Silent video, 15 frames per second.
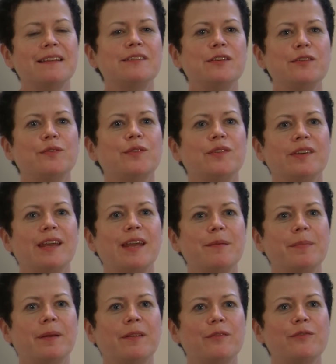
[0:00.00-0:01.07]
it's useful to
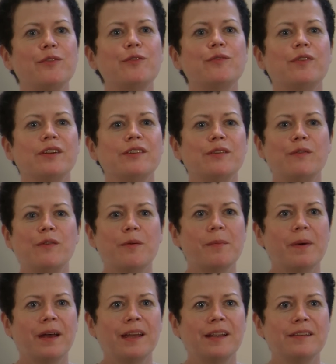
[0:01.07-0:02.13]
keep at the forefront of your
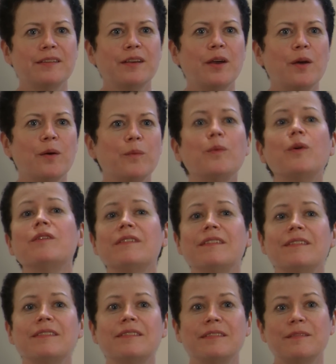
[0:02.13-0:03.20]
mind what
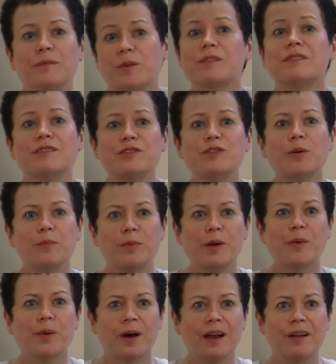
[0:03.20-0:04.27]
does the job
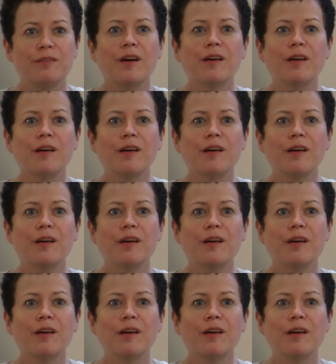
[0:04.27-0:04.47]
require,